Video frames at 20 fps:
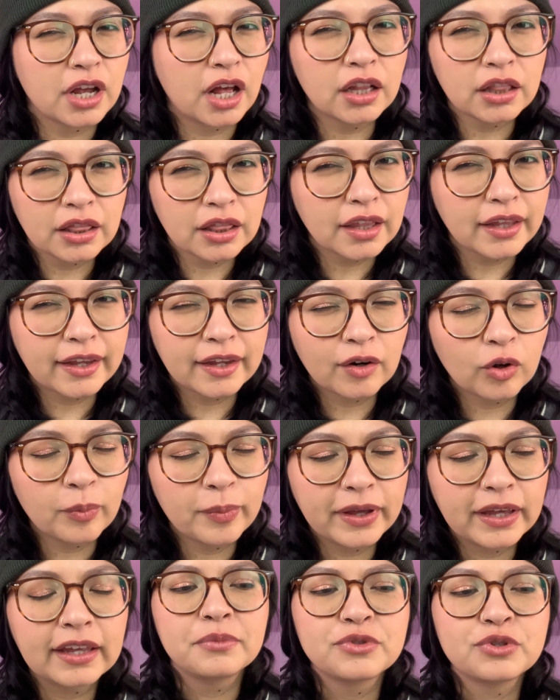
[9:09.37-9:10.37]
a little
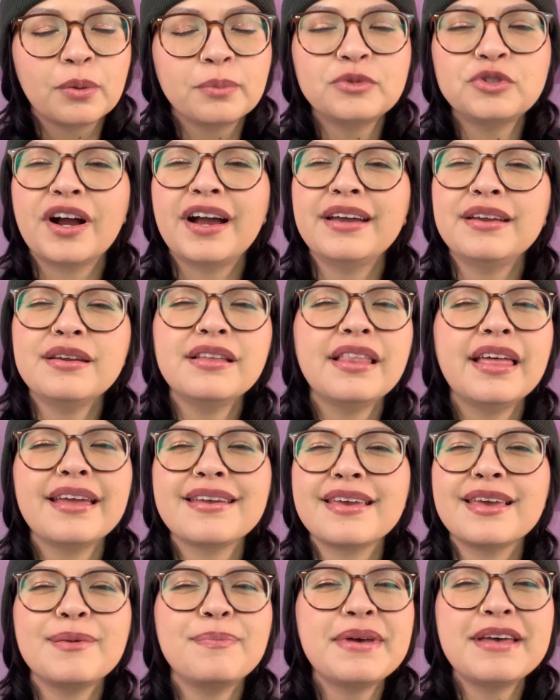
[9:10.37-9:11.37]
bit. So I'm trying to
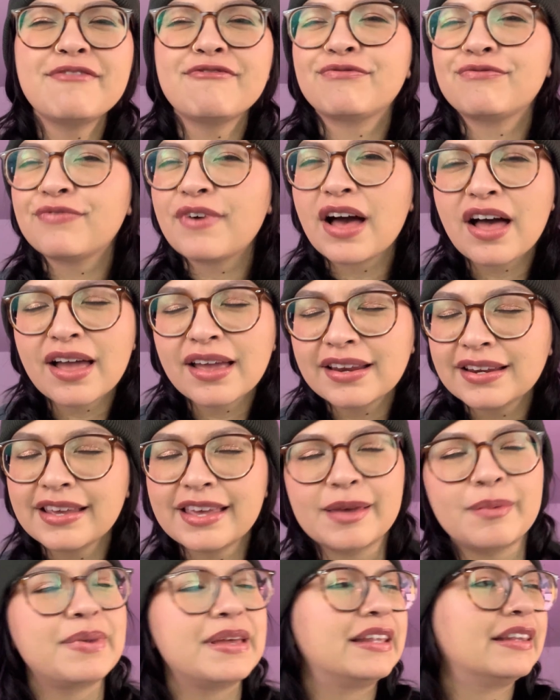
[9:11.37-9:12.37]
like keep it fun,
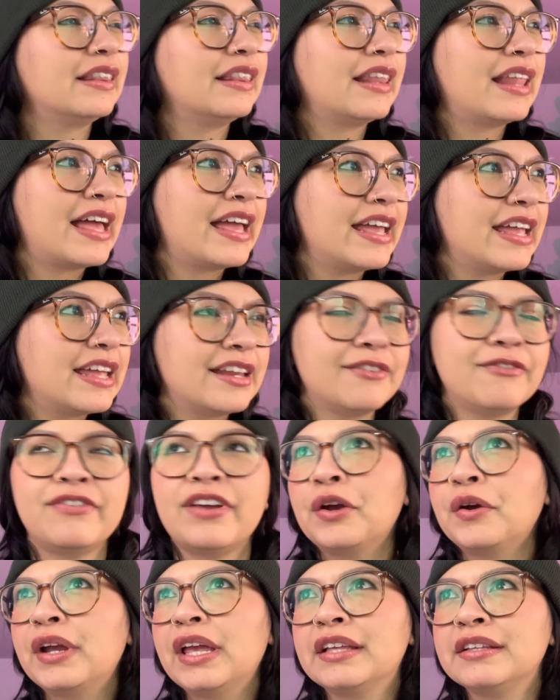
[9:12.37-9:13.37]
keep it light,
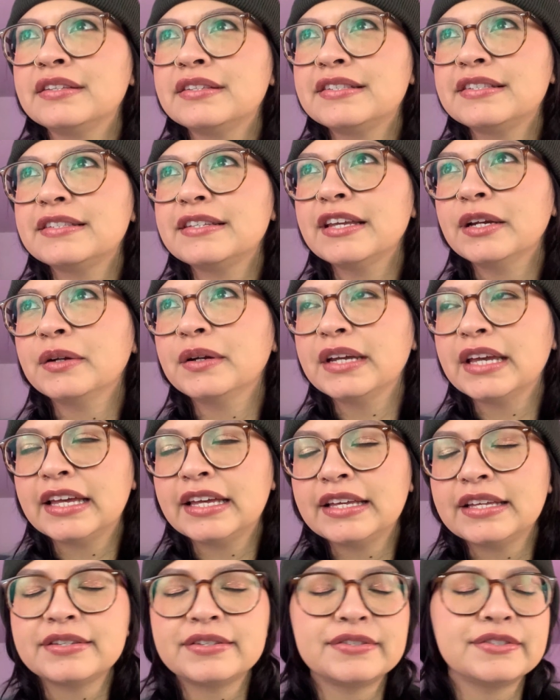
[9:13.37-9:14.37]
very
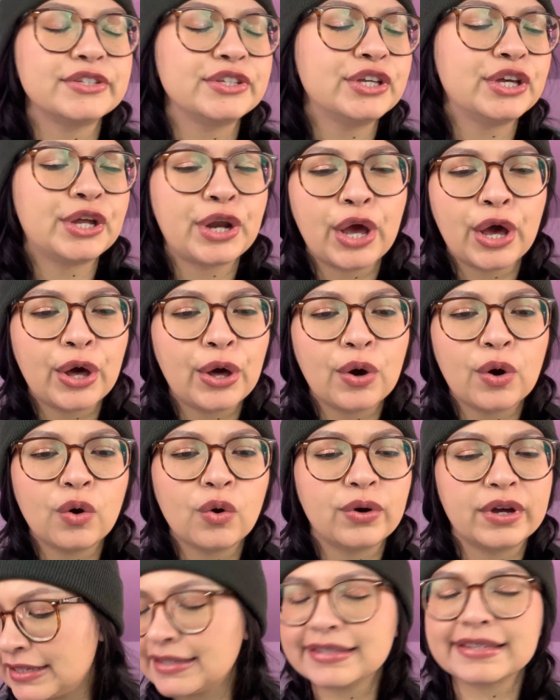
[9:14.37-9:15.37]
unserious,
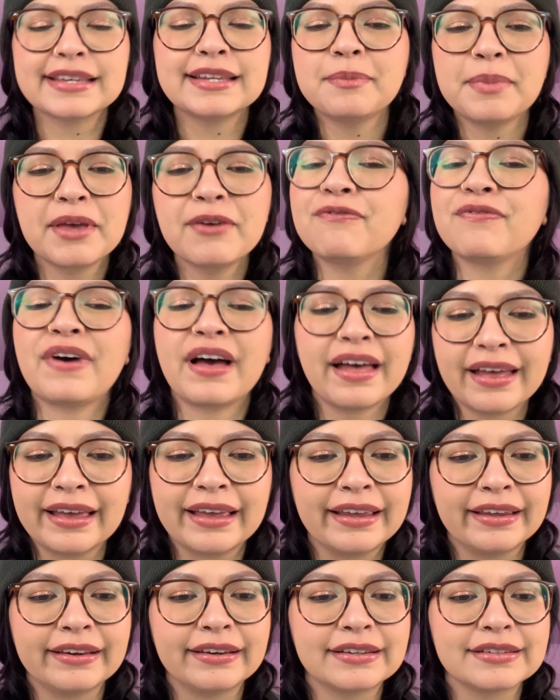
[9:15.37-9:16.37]
it's gonna be
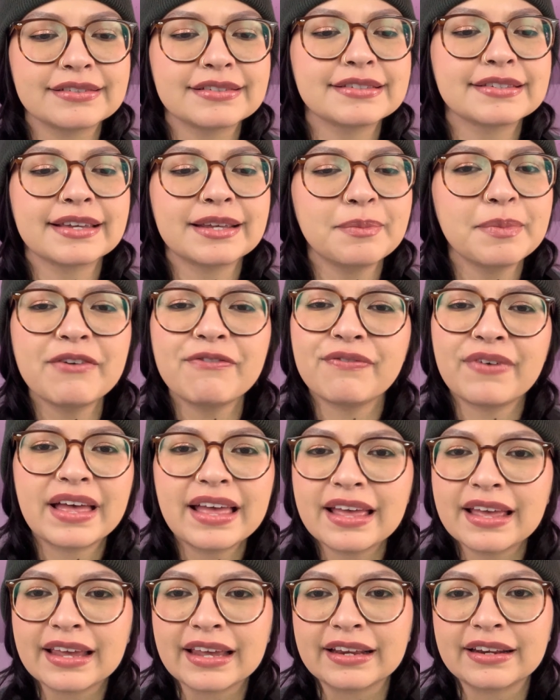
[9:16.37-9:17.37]
fine. It's gonna be
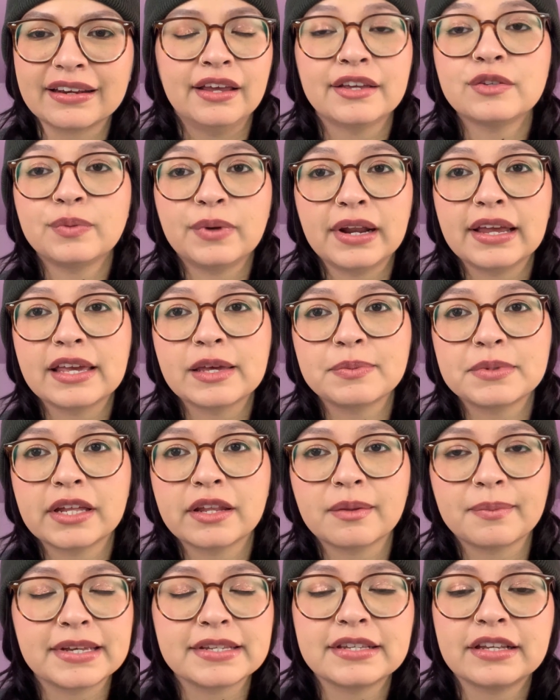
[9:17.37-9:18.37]
fine, is what I keep
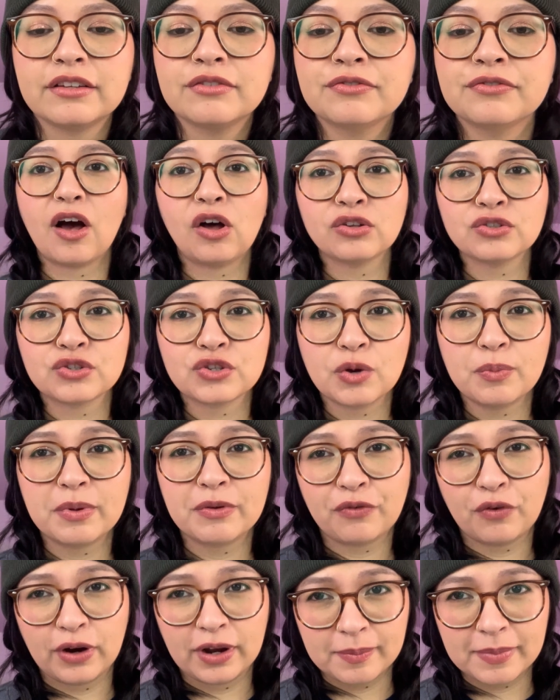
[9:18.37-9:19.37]
telling myself. Also,
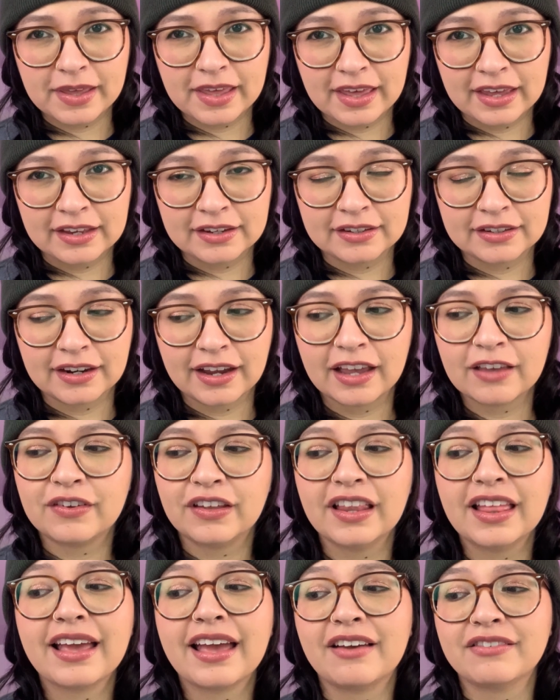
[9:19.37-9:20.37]
before I begin, I
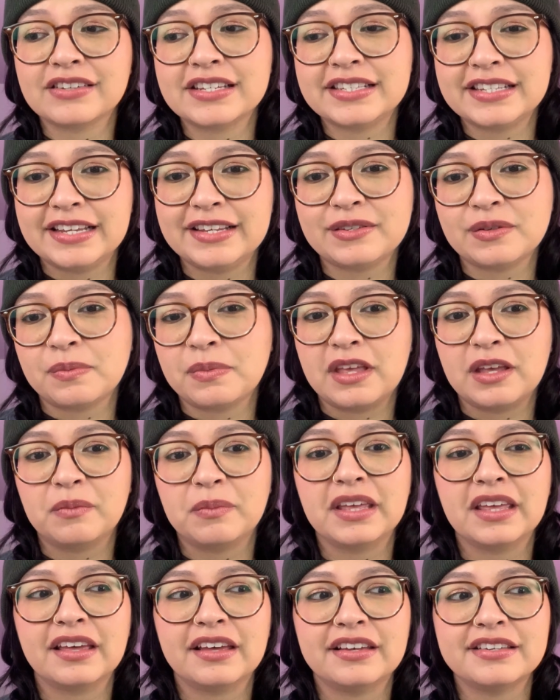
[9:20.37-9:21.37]
feel like I have to say something
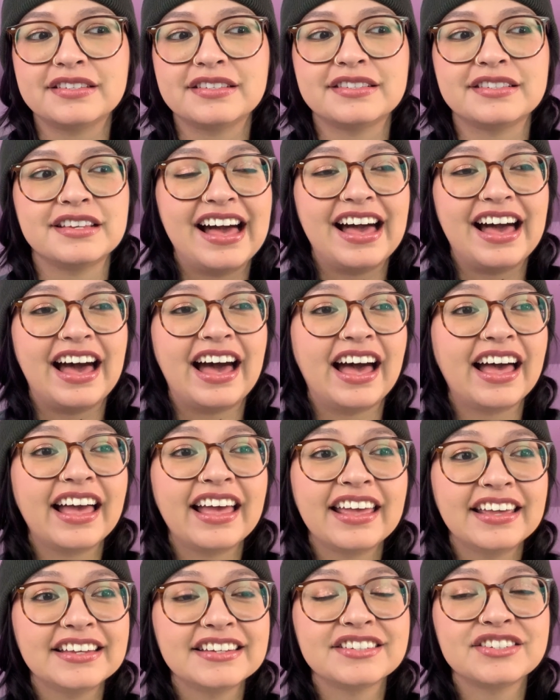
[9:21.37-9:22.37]
because
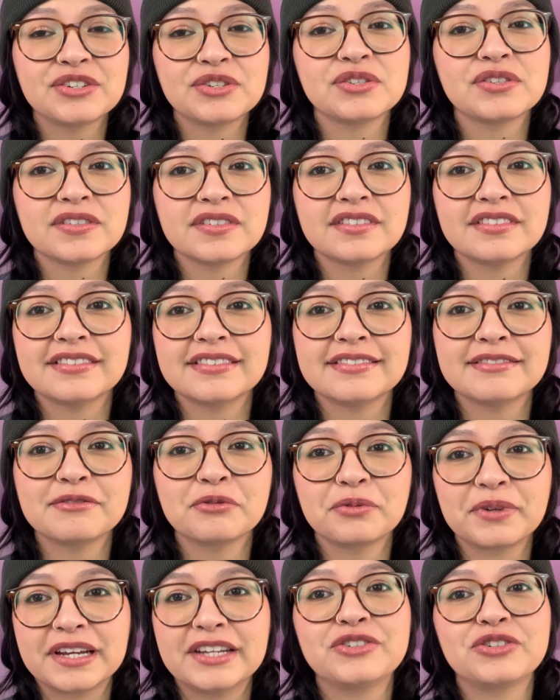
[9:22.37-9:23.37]
I just
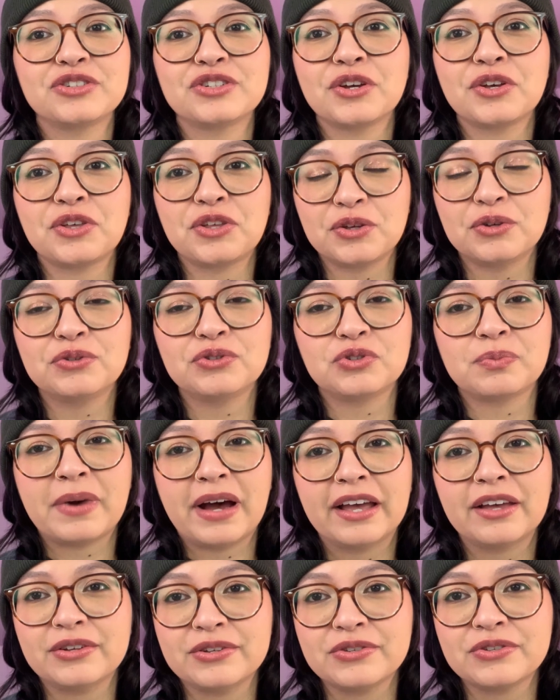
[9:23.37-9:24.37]
reached a huge
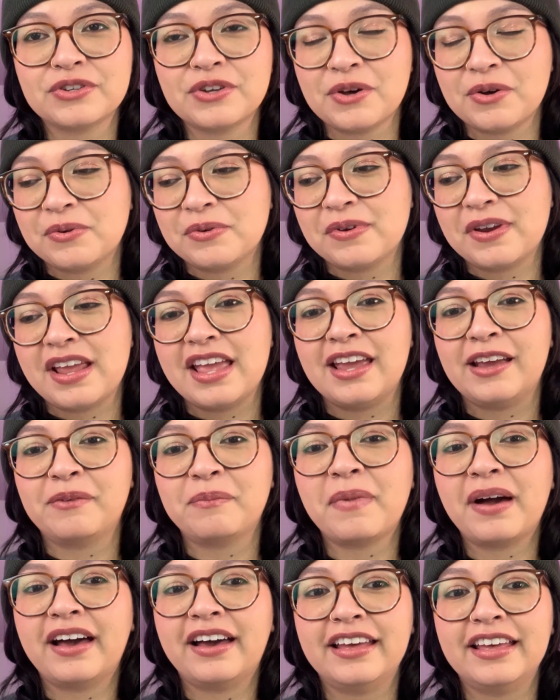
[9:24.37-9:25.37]
milestone
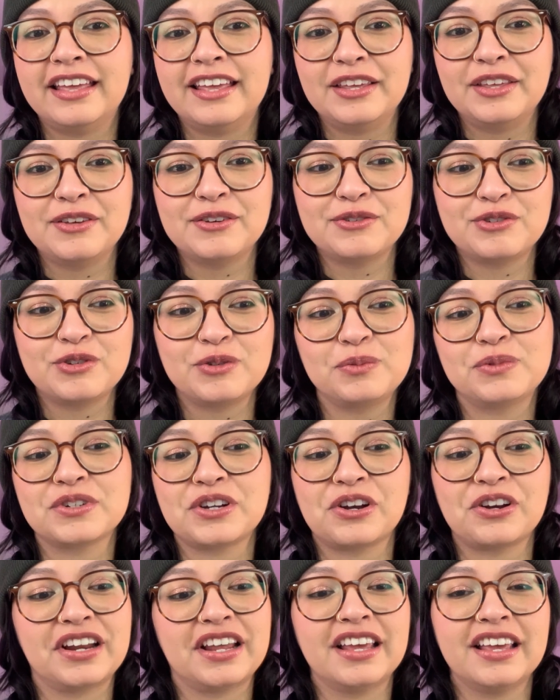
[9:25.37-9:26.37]
in my YouTube
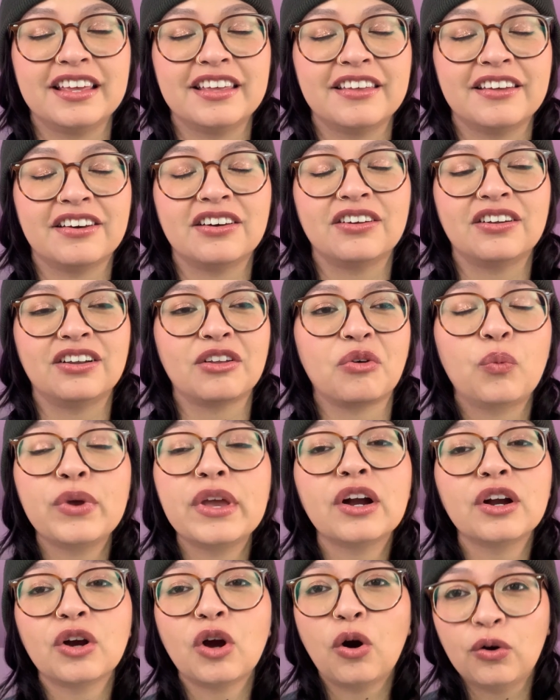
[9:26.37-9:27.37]
journey, y'all.
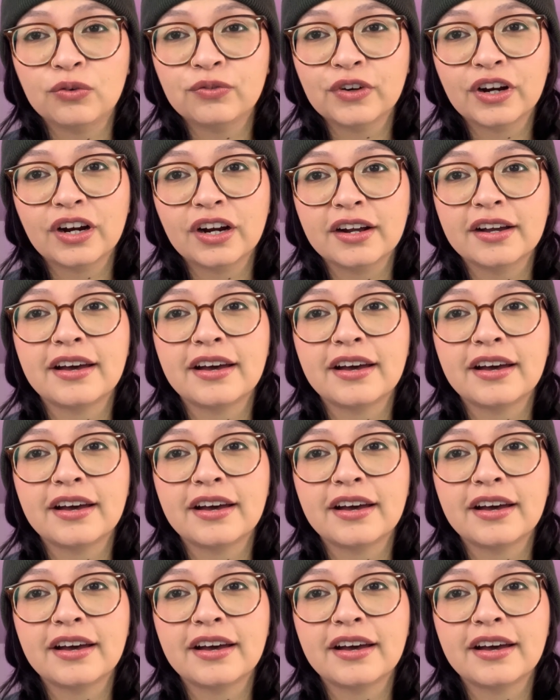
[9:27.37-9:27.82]
We are over